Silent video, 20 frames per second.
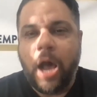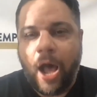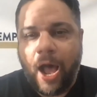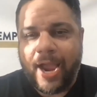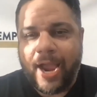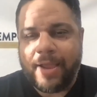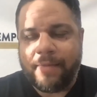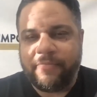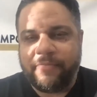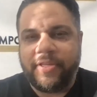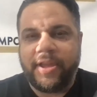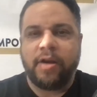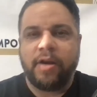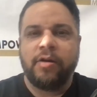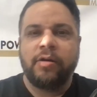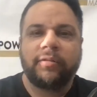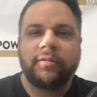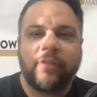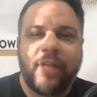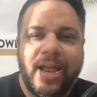I am
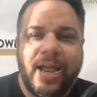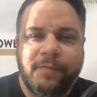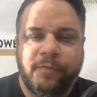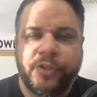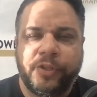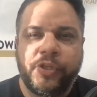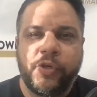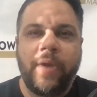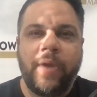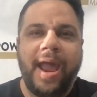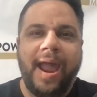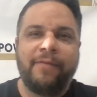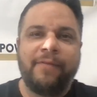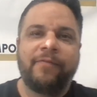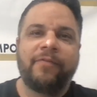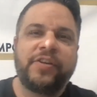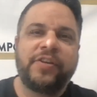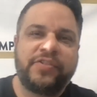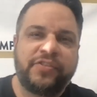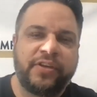there live with you
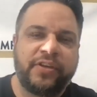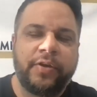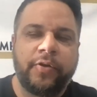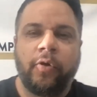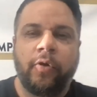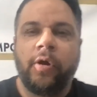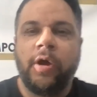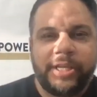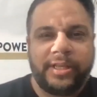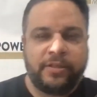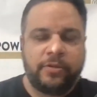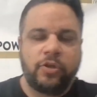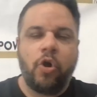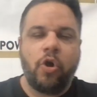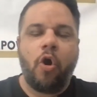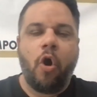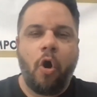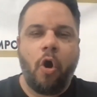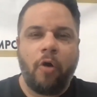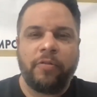every single week
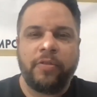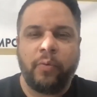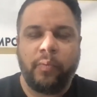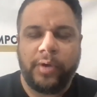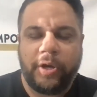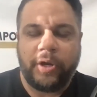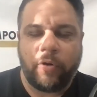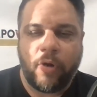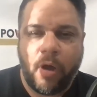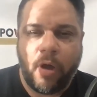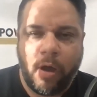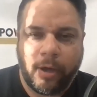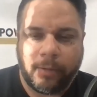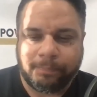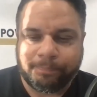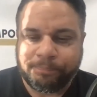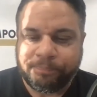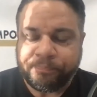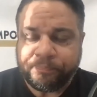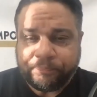call that we are
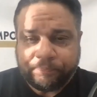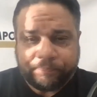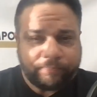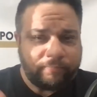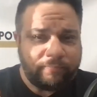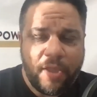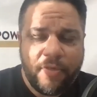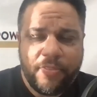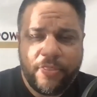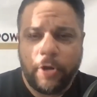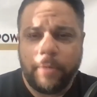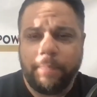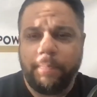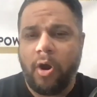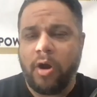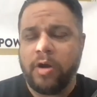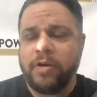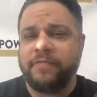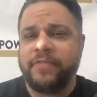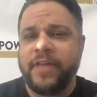on. Third
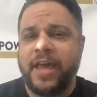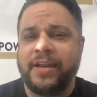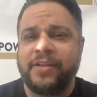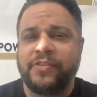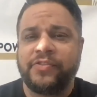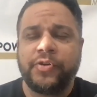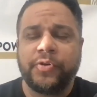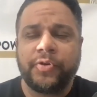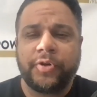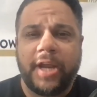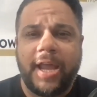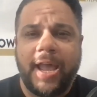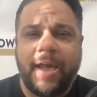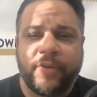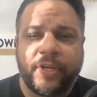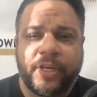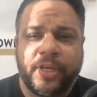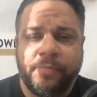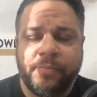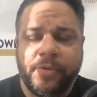part of that is you're going to
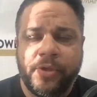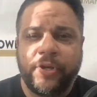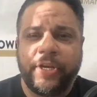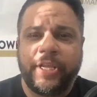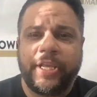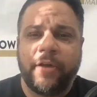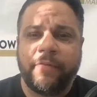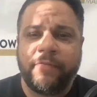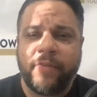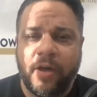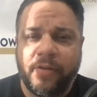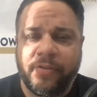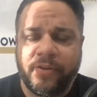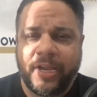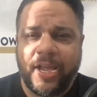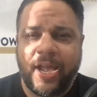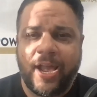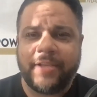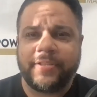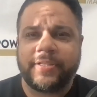have a community of
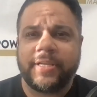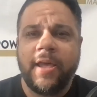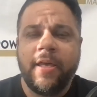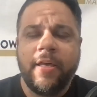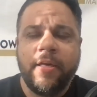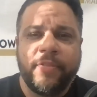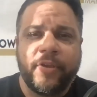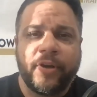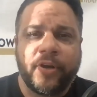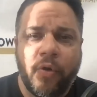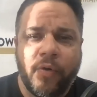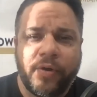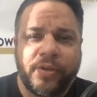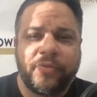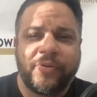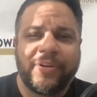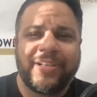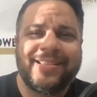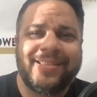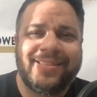other guys that are
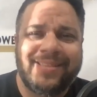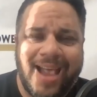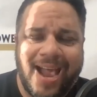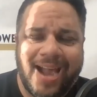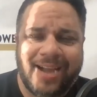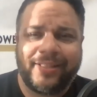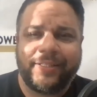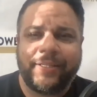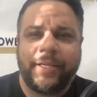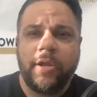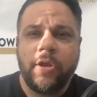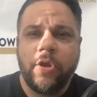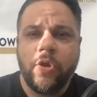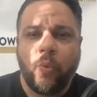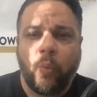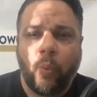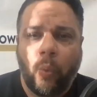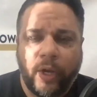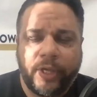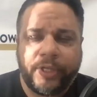going through exactly
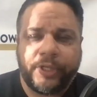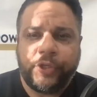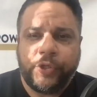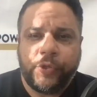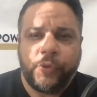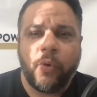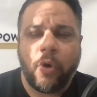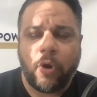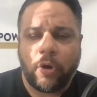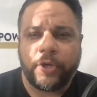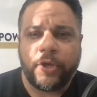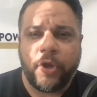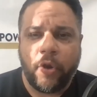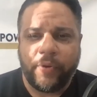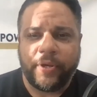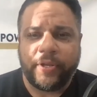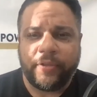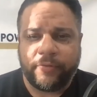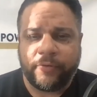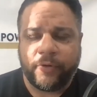what you are
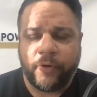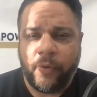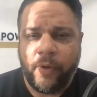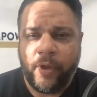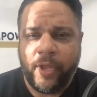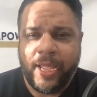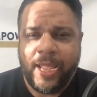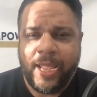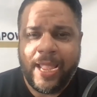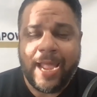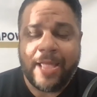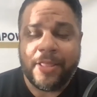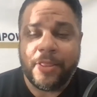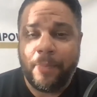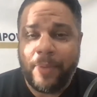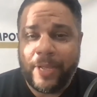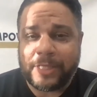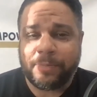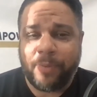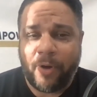going through. And
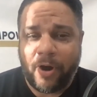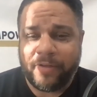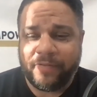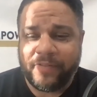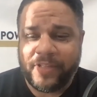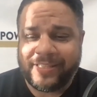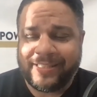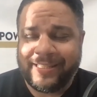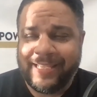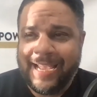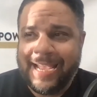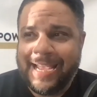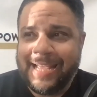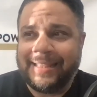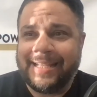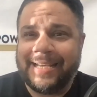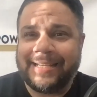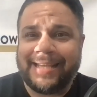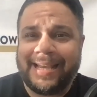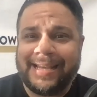the best part of this
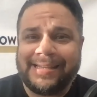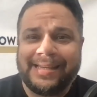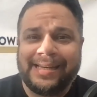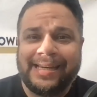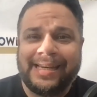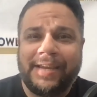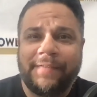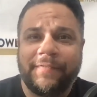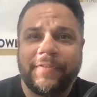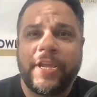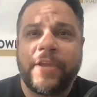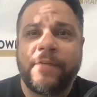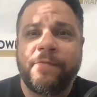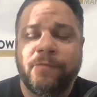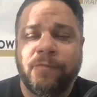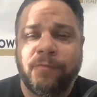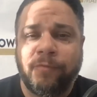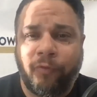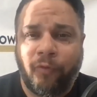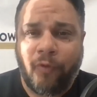isn't even a
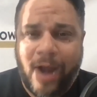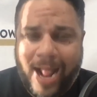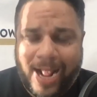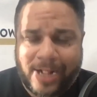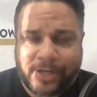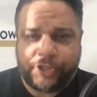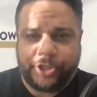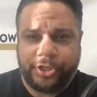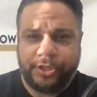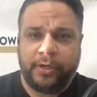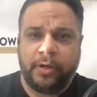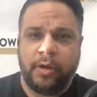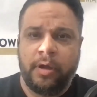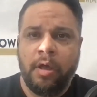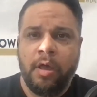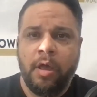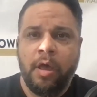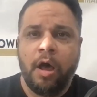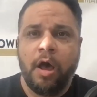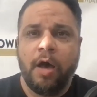fraction
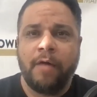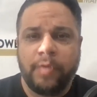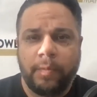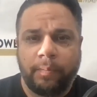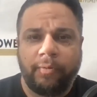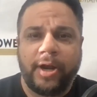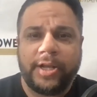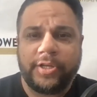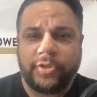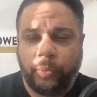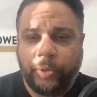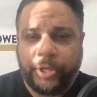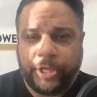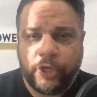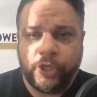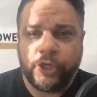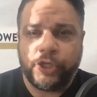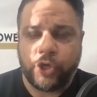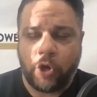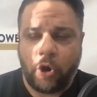of the price we
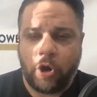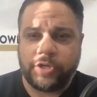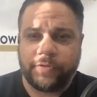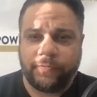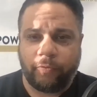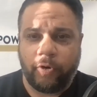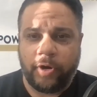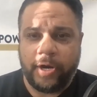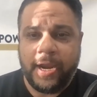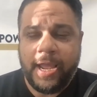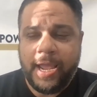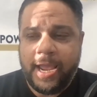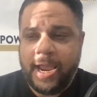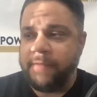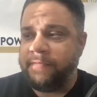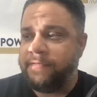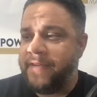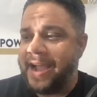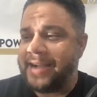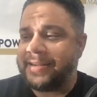could charge for it.
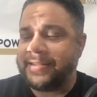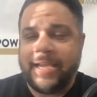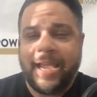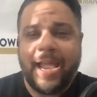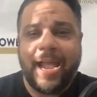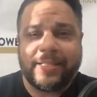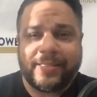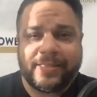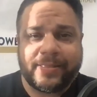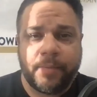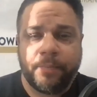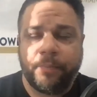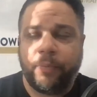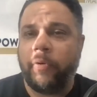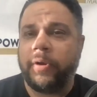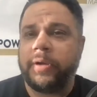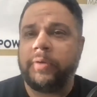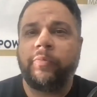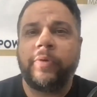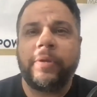In fact, at some
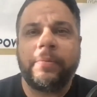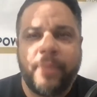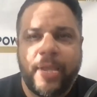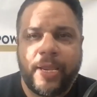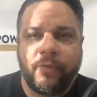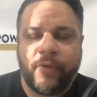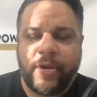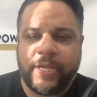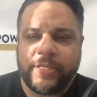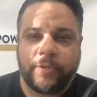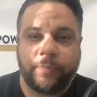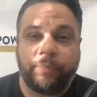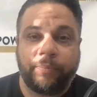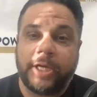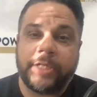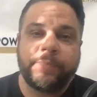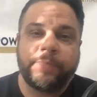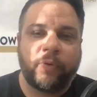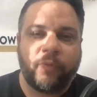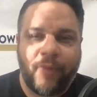point we may raise the
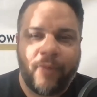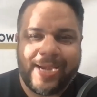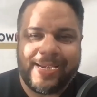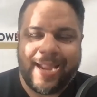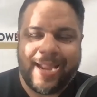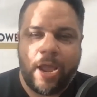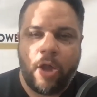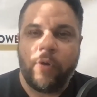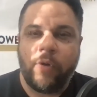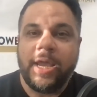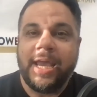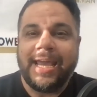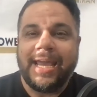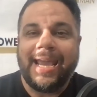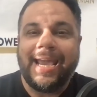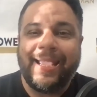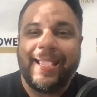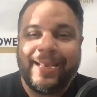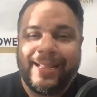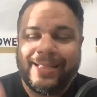price, but right now
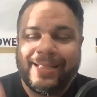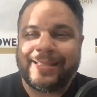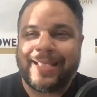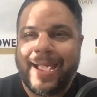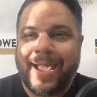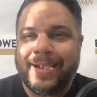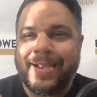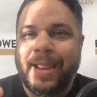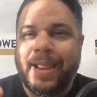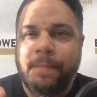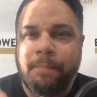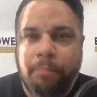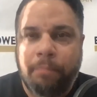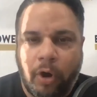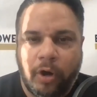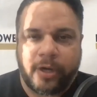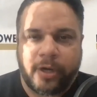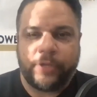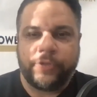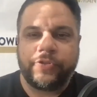it is at a
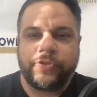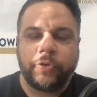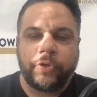bargain.